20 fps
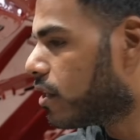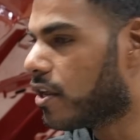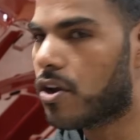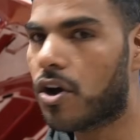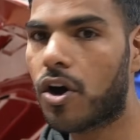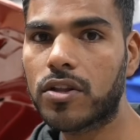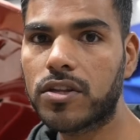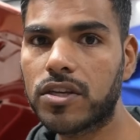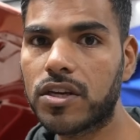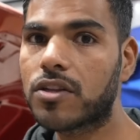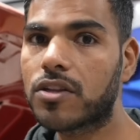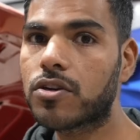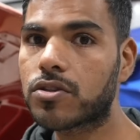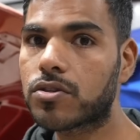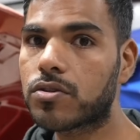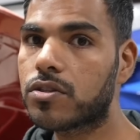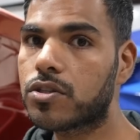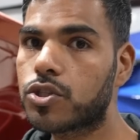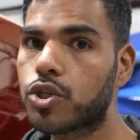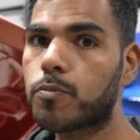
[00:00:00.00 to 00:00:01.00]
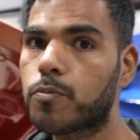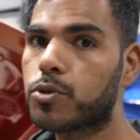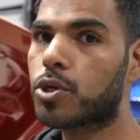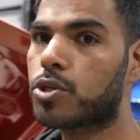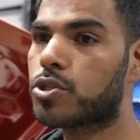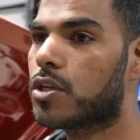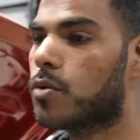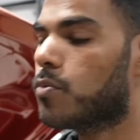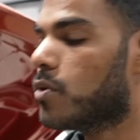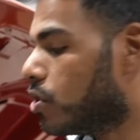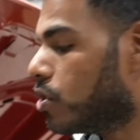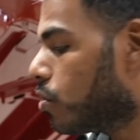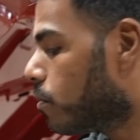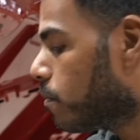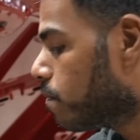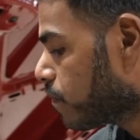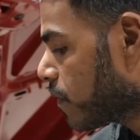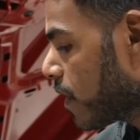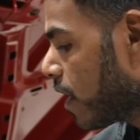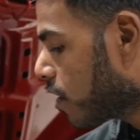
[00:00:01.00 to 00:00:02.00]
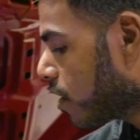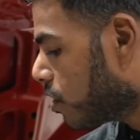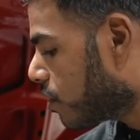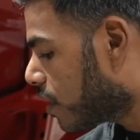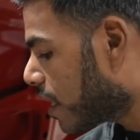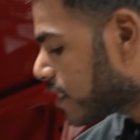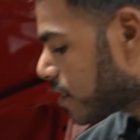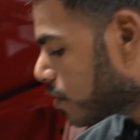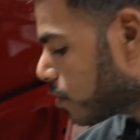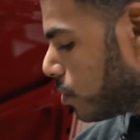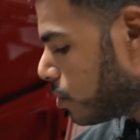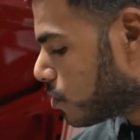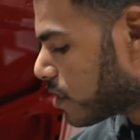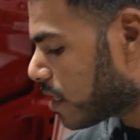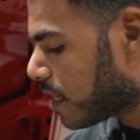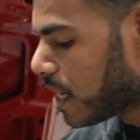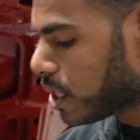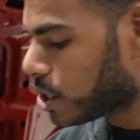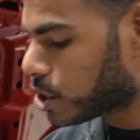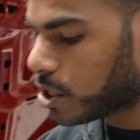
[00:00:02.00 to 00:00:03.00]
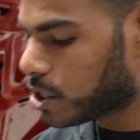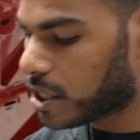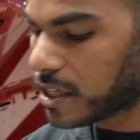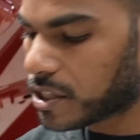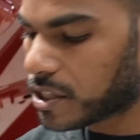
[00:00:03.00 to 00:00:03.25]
and all the other superchargers that we do, you guys could use an HD